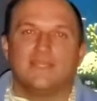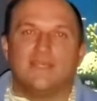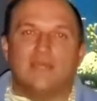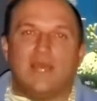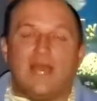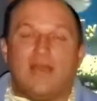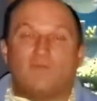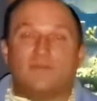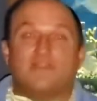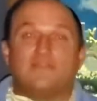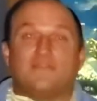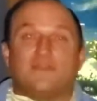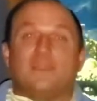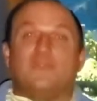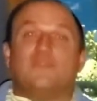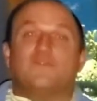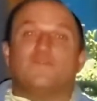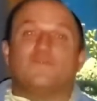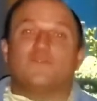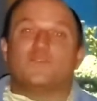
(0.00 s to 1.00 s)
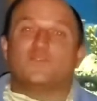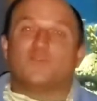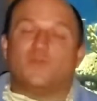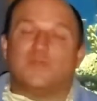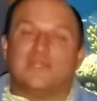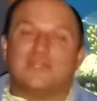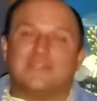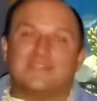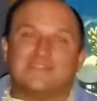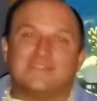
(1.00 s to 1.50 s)
I want to thank you for
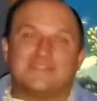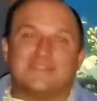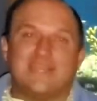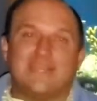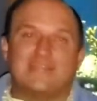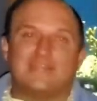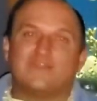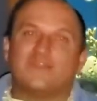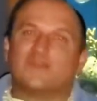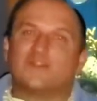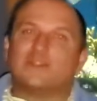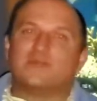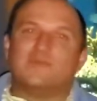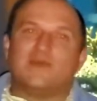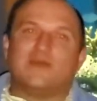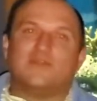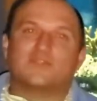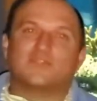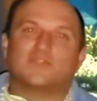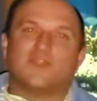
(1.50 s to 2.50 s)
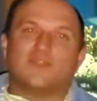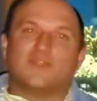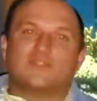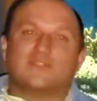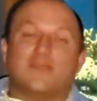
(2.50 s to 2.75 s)
joining us today to learn about sharks.